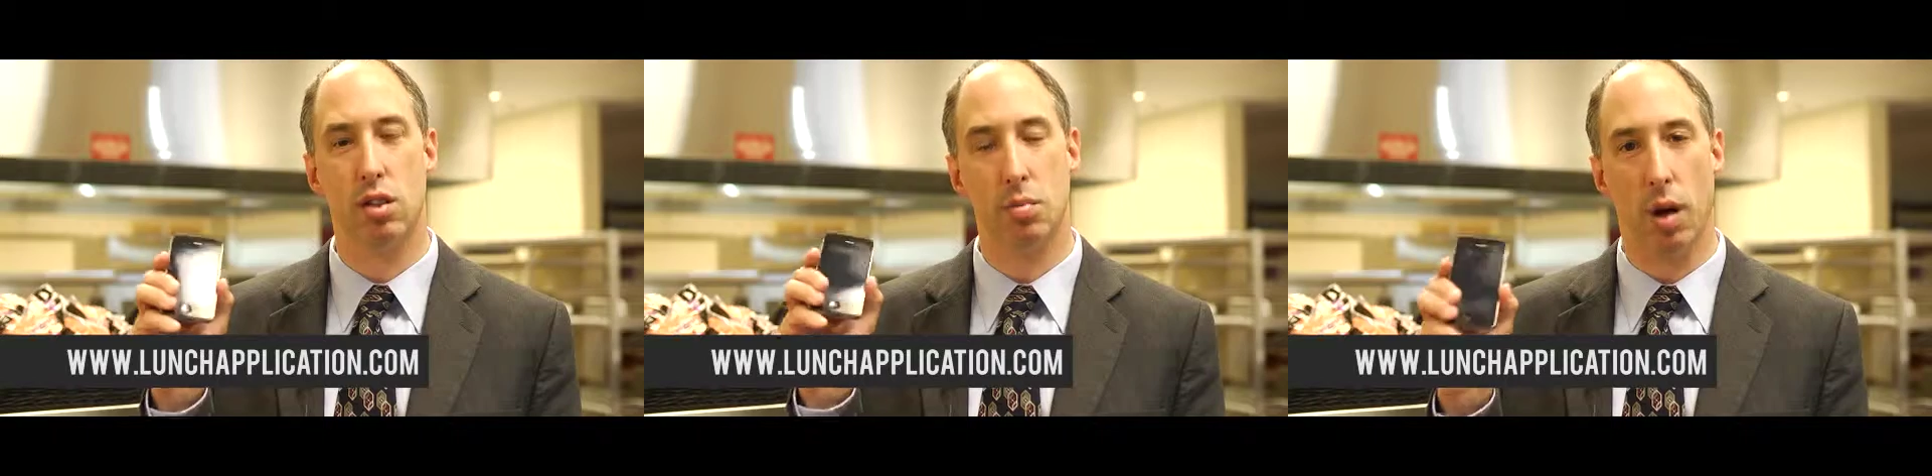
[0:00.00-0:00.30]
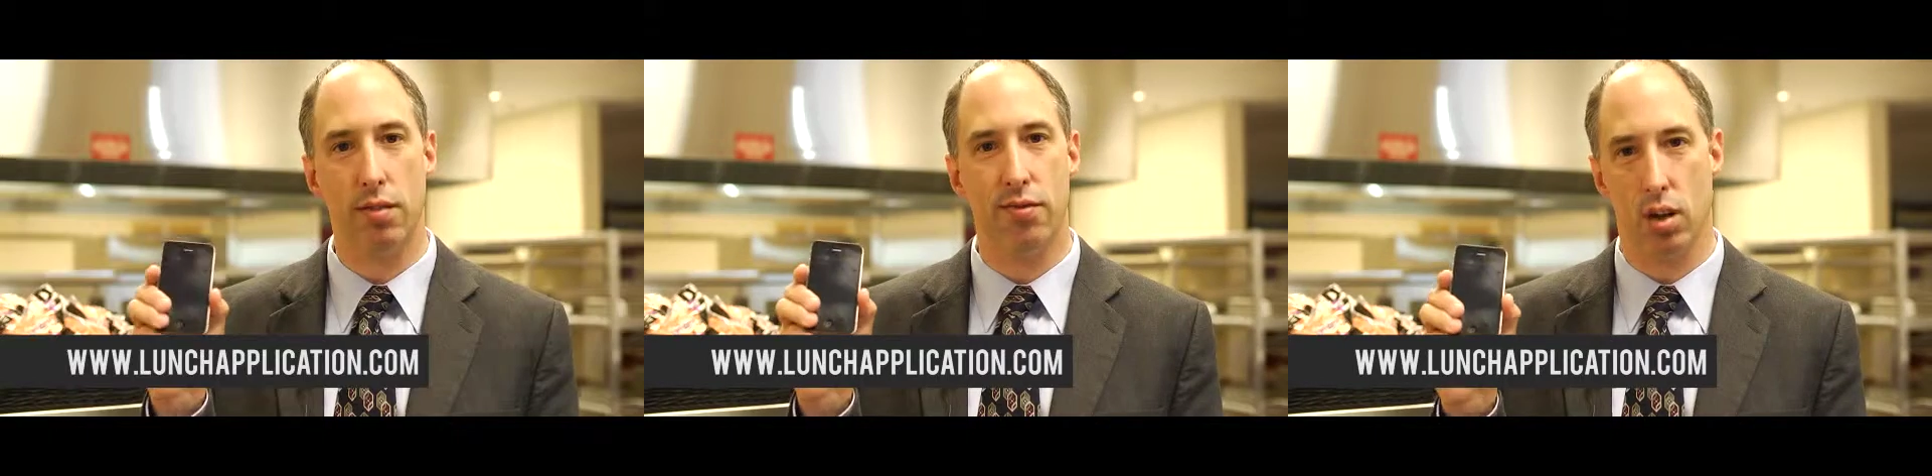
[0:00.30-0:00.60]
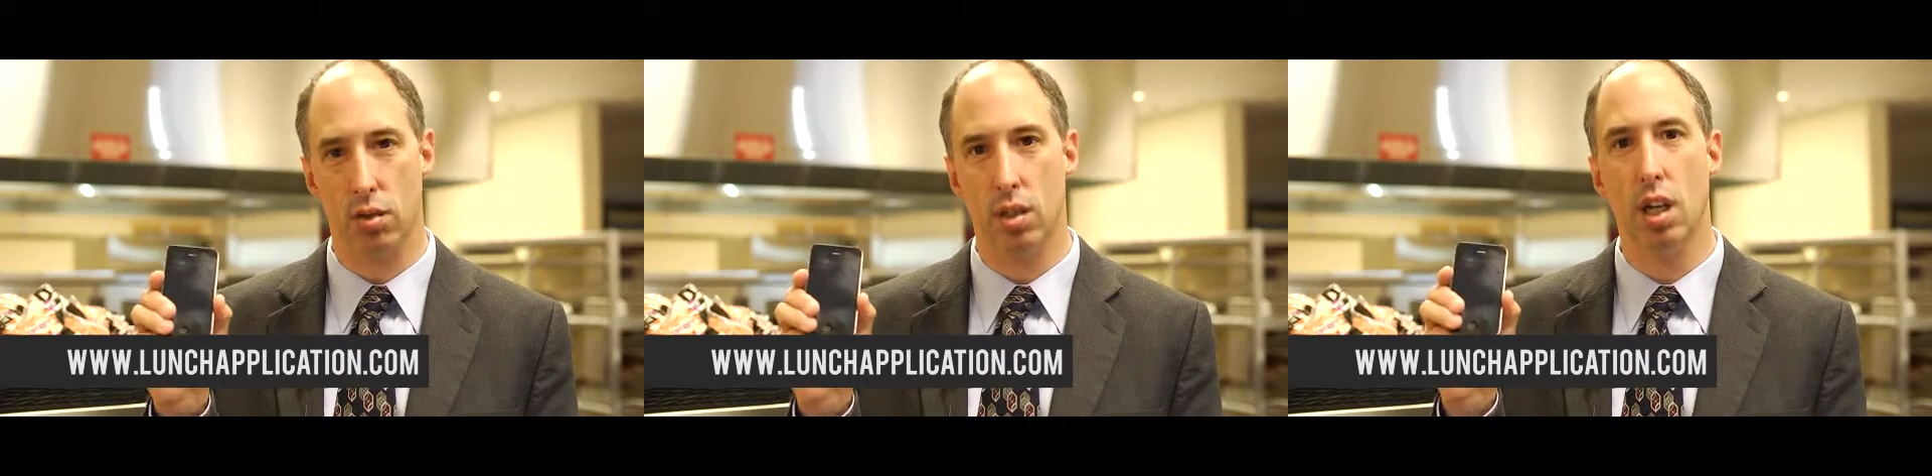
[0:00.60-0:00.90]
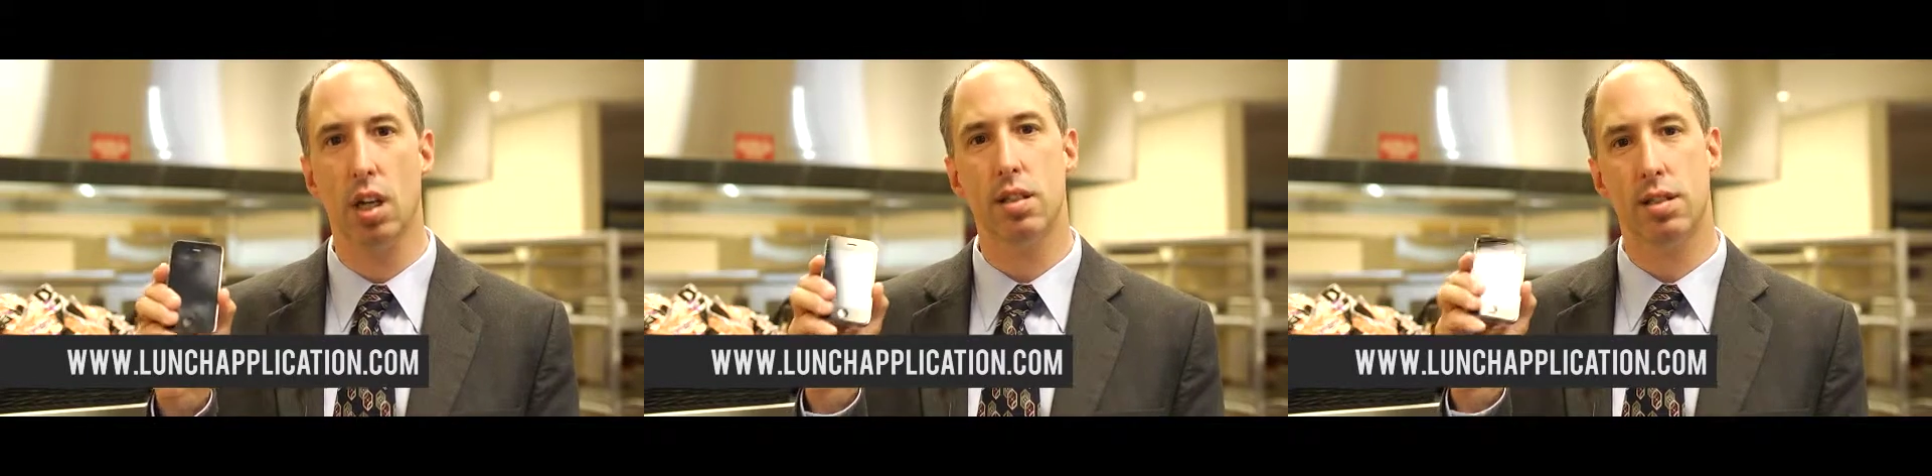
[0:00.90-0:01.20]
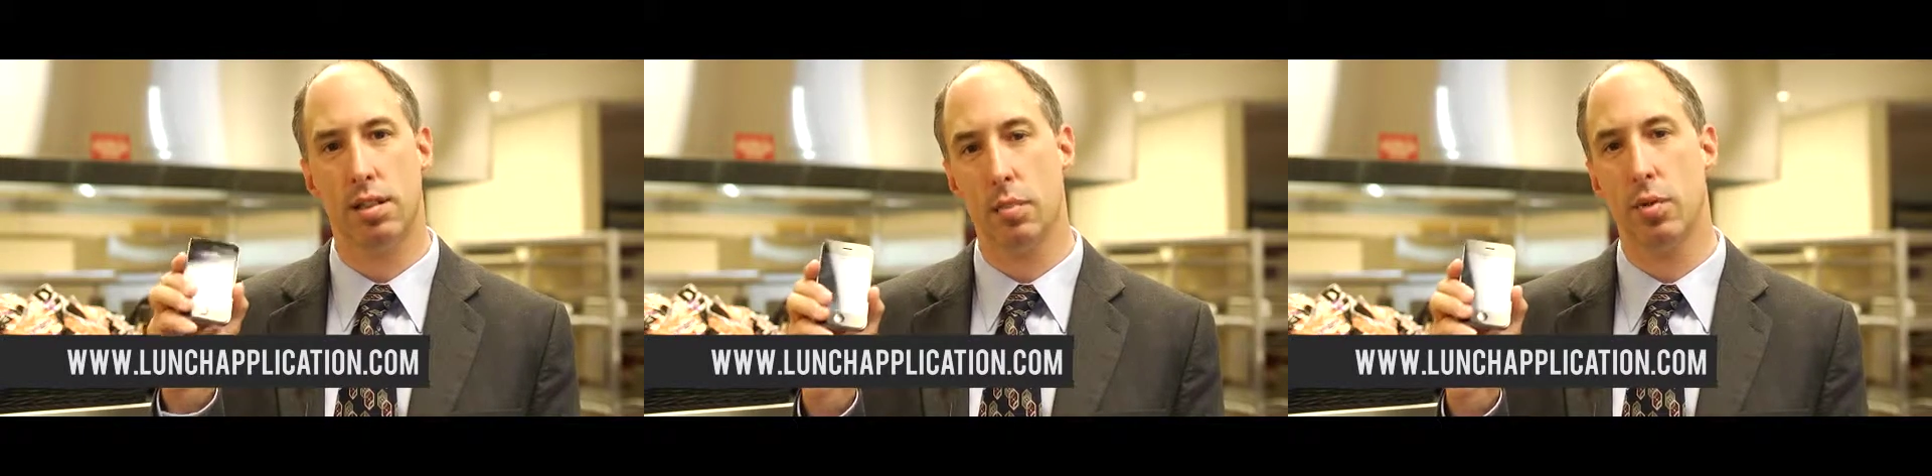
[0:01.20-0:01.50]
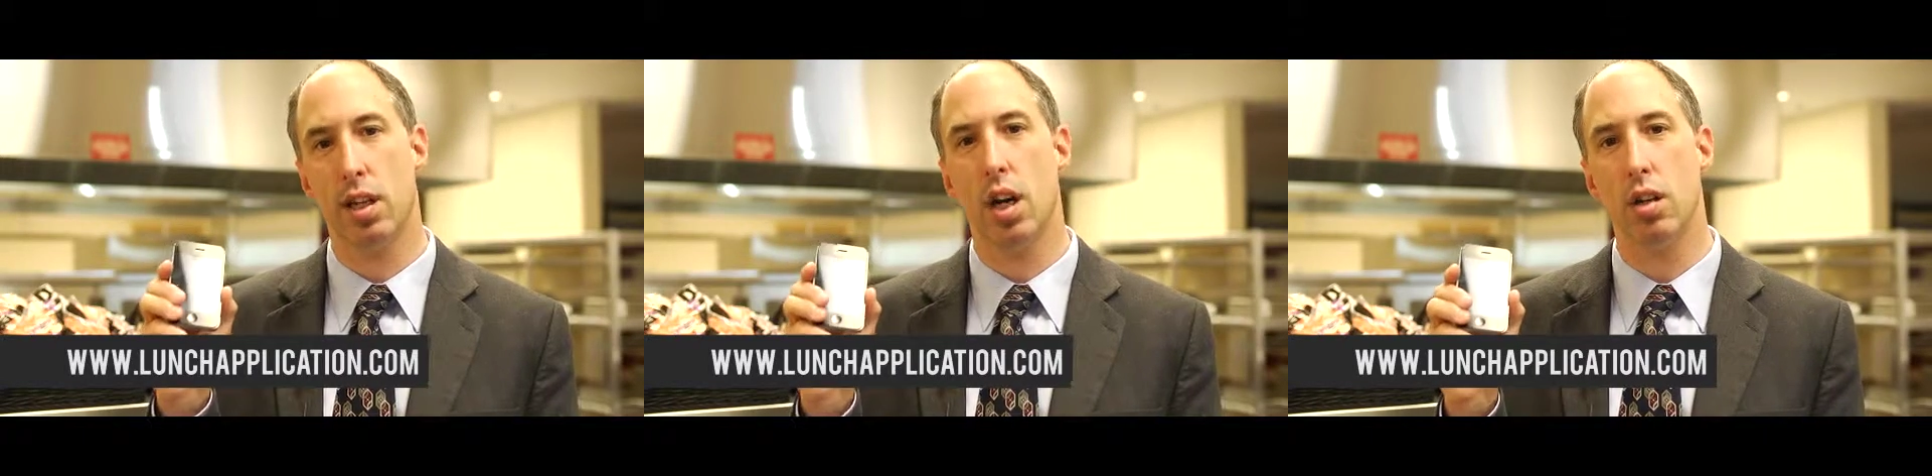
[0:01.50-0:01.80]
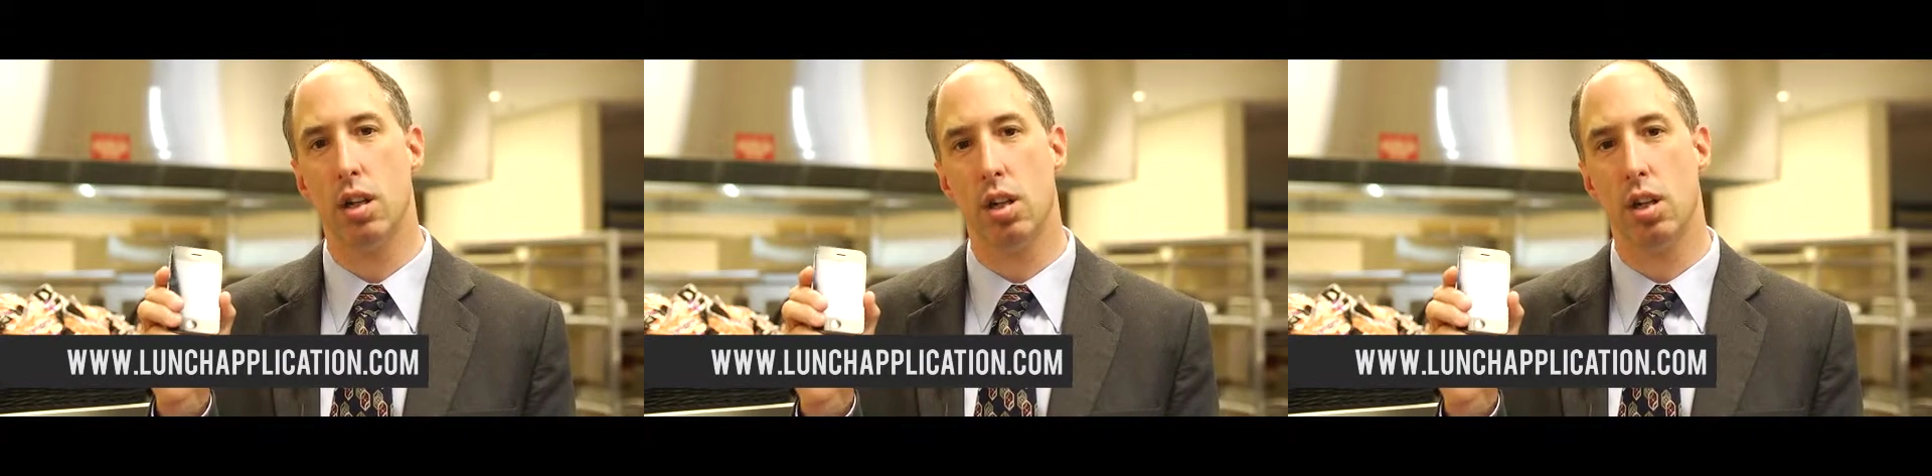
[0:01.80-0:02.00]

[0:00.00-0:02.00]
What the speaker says: your smartphone. Simply go to